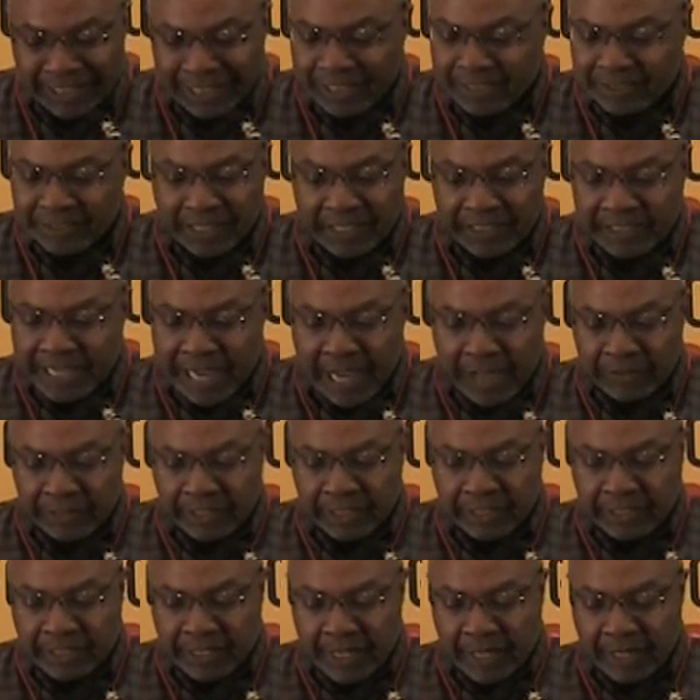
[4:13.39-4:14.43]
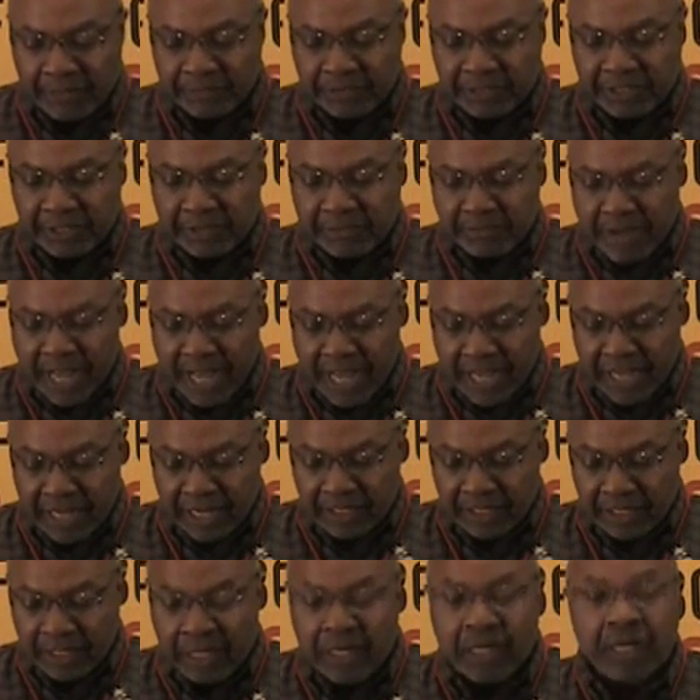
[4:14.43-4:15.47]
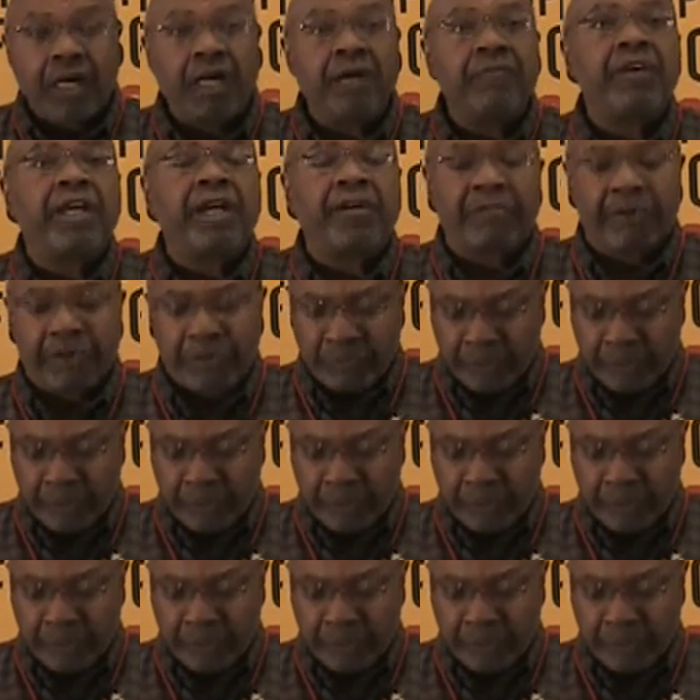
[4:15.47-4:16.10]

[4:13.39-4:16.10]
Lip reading: that has undoubtedly come to the mind of every